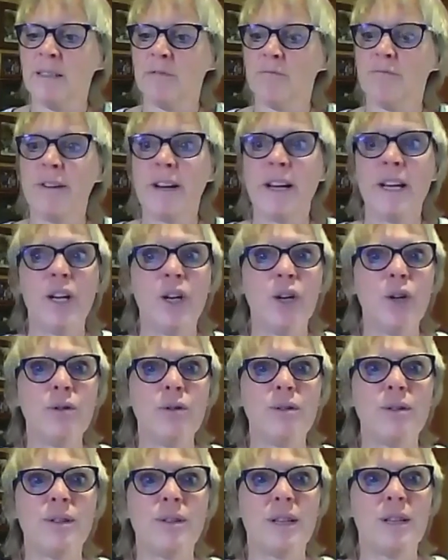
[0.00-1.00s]

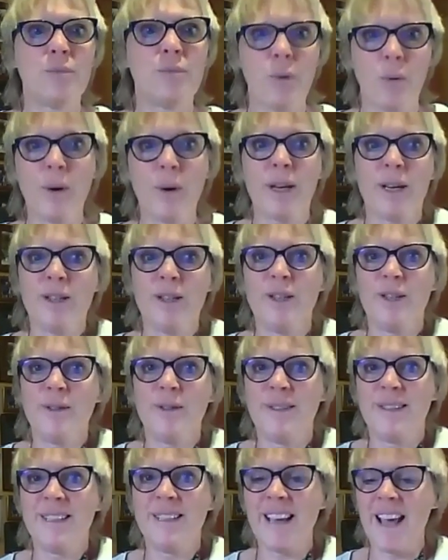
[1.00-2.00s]
Reuse is what we're going to
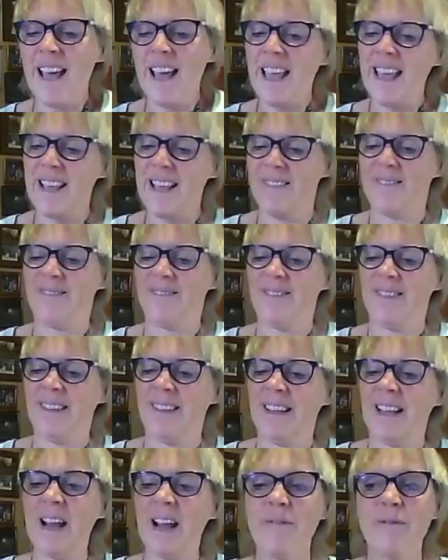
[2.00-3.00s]
do today.
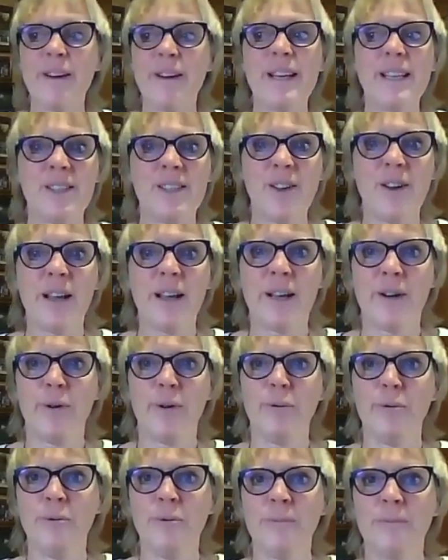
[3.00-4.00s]
And
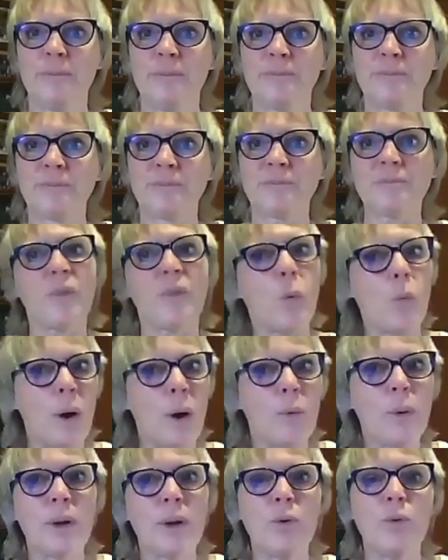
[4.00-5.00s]
recycle,
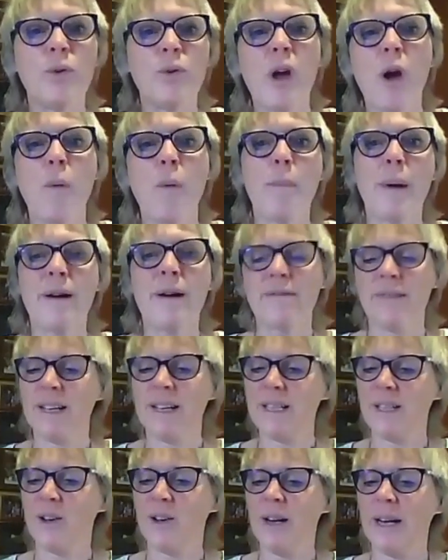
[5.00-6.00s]
well, we all know about
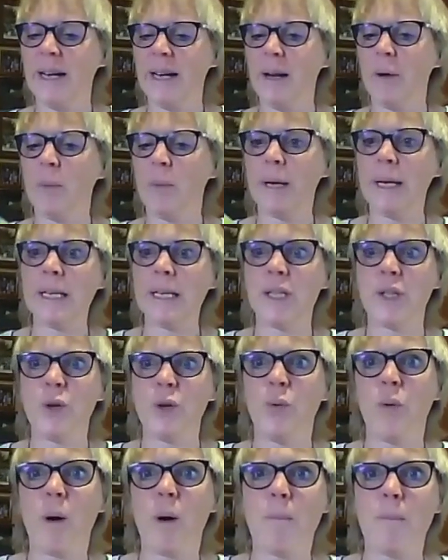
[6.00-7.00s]
recycling. We need
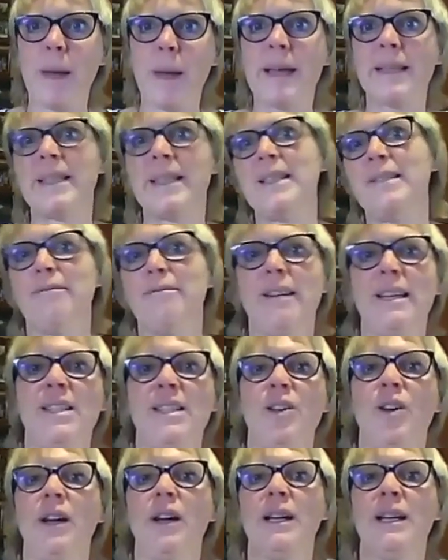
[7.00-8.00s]
to do our best to
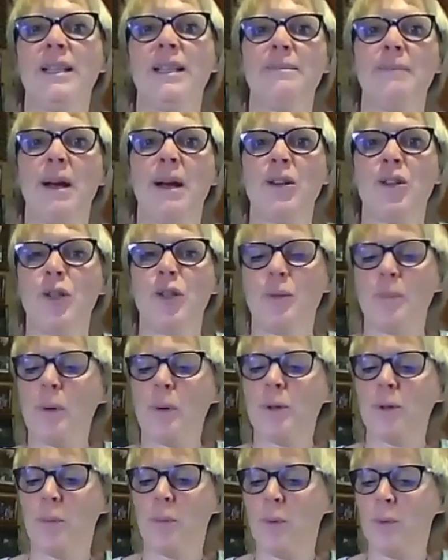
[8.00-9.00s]
recycle as much as
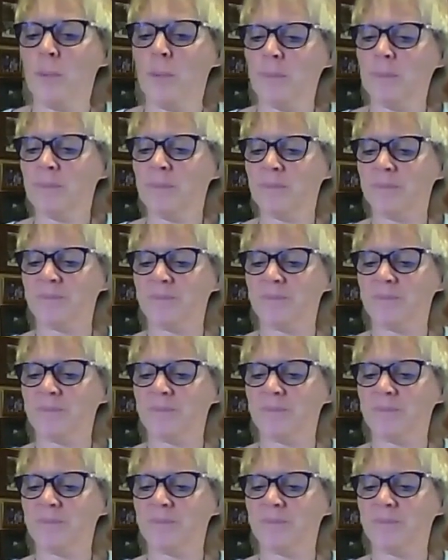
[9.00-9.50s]
possible.